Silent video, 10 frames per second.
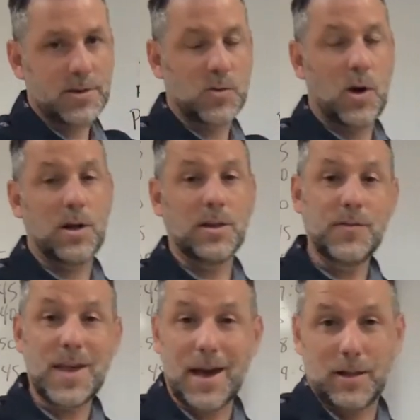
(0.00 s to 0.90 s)
So all of
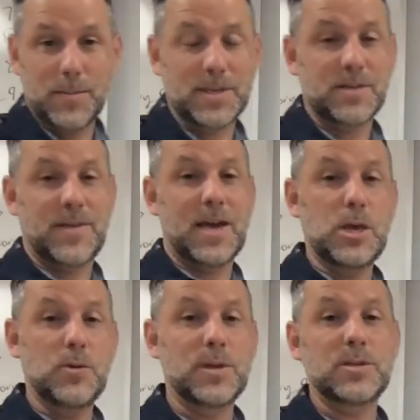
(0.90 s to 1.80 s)
the elements of that
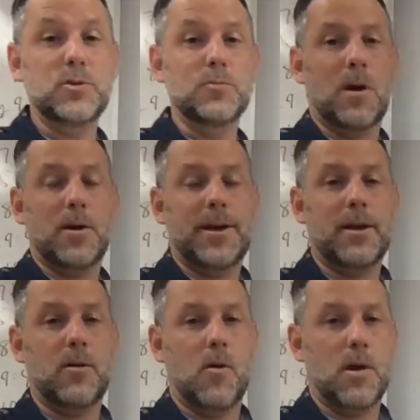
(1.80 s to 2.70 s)
unit to
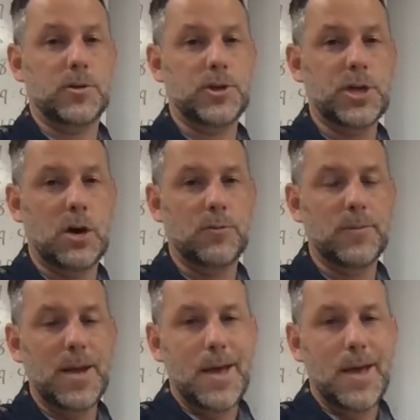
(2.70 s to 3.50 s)
market are all shown.